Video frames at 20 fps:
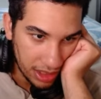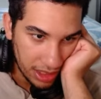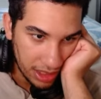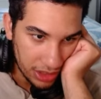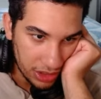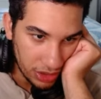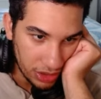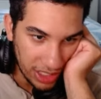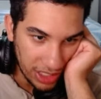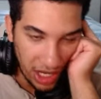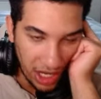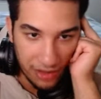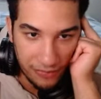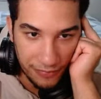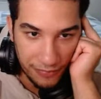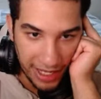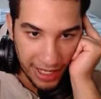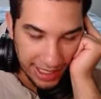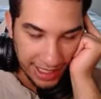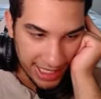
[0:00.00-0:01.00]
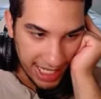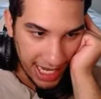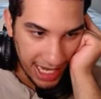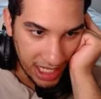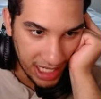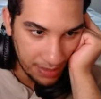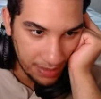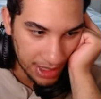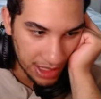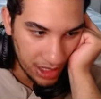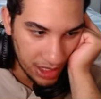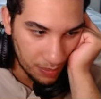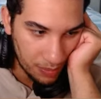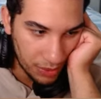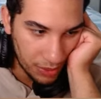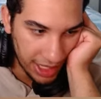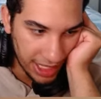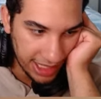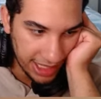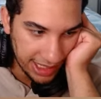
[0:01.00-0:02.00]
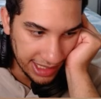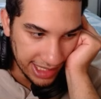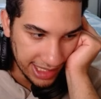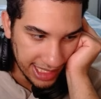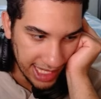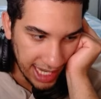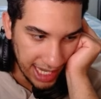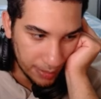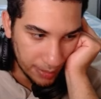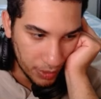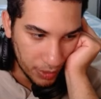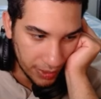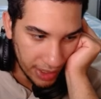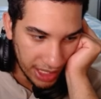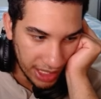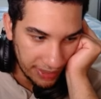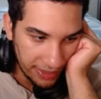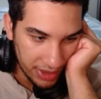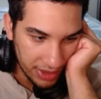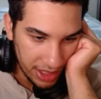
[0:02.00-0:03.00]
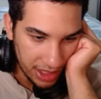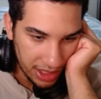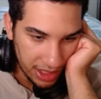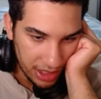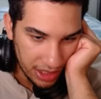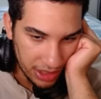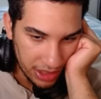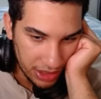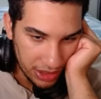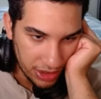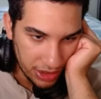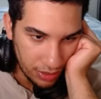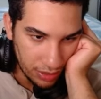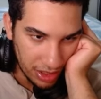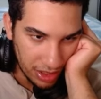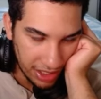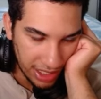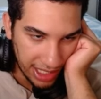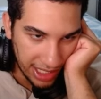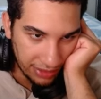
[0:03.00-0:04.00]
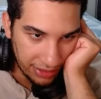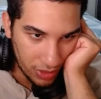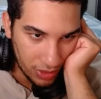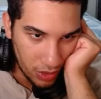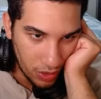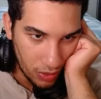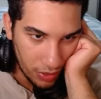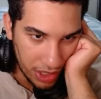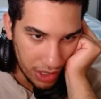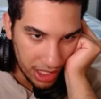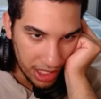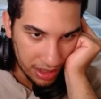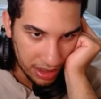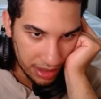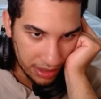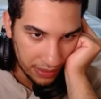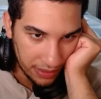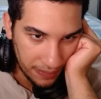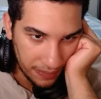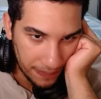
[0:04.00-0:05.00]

So now if I attack, obviously the opponent has the Sabo, right? So I'm going to have to go here.